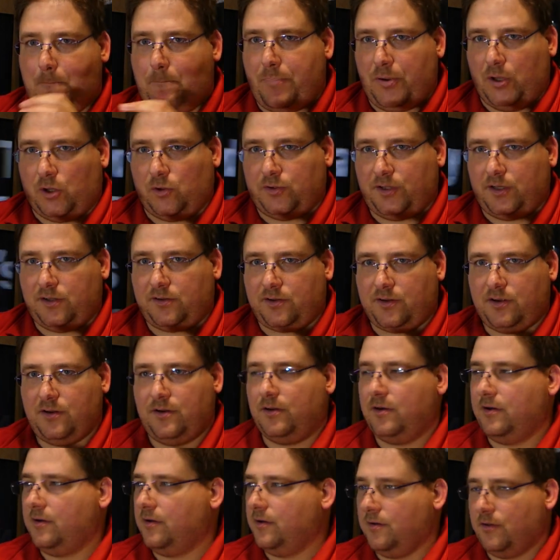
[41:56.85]
Build it.
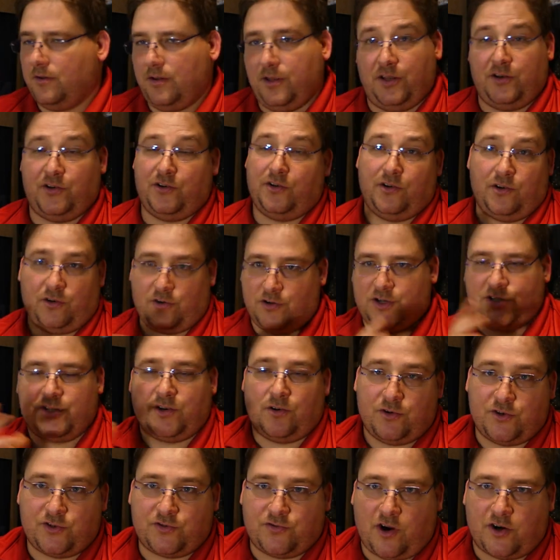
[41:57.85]
I mean, there is
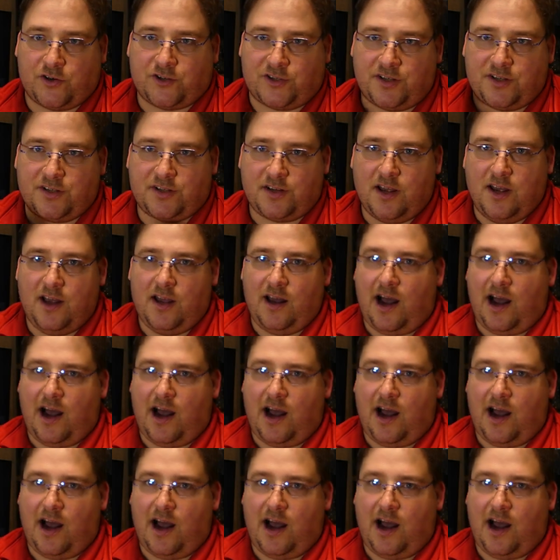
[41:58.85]
no instructions.